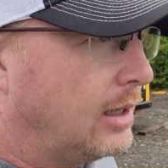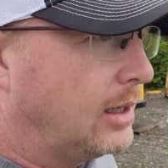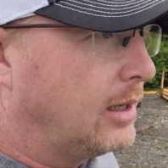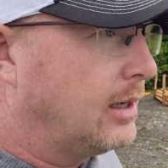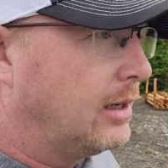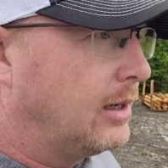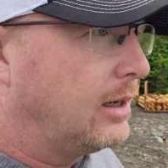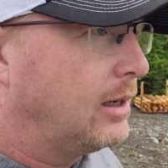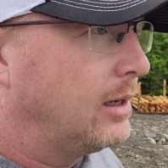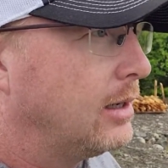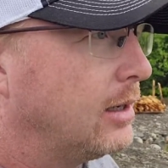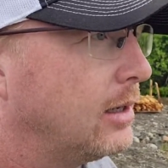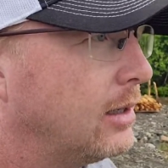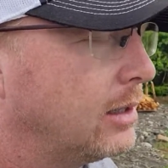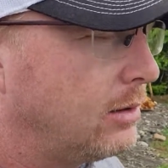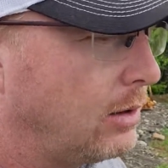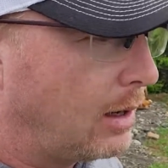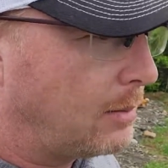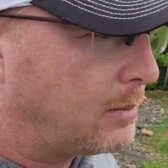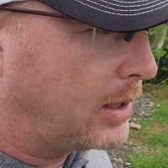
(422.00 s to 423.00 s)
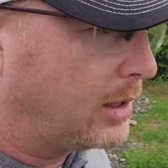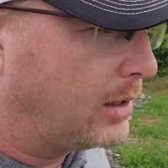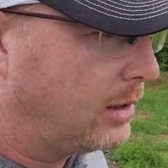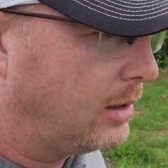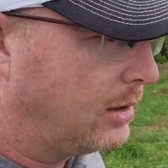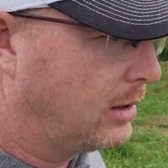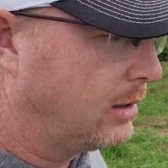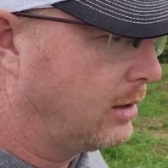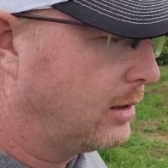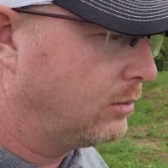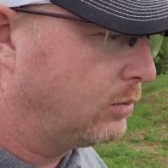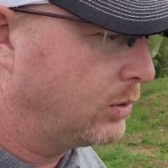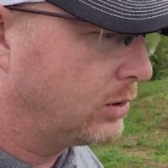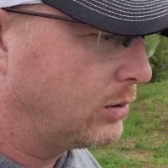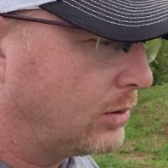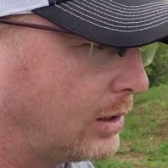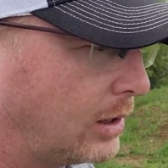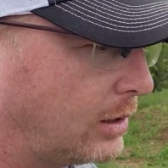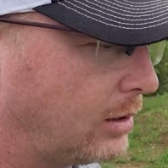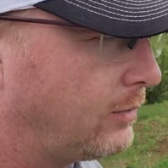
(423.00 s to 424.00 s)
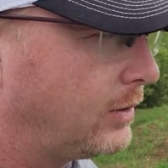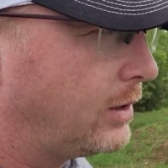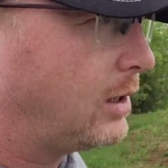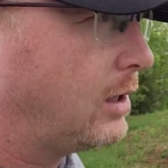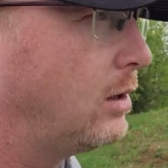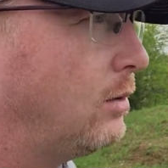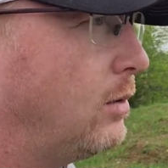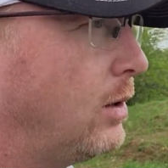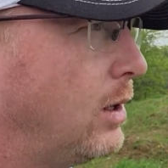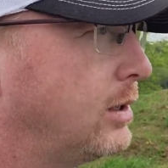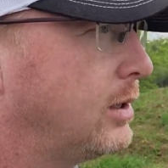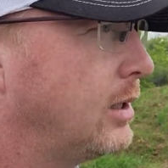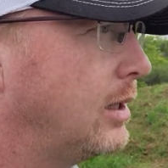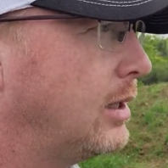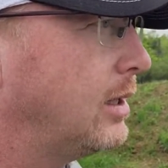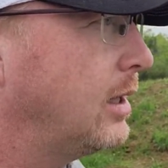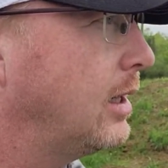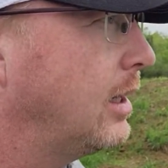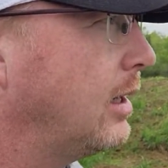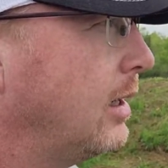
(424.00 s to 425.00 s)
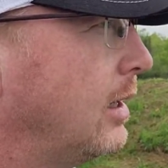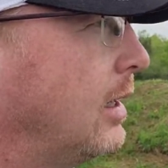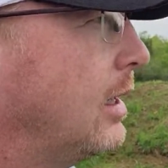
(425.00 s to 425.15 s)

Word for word: uh, I'm gonna, we'll do another video on the uh,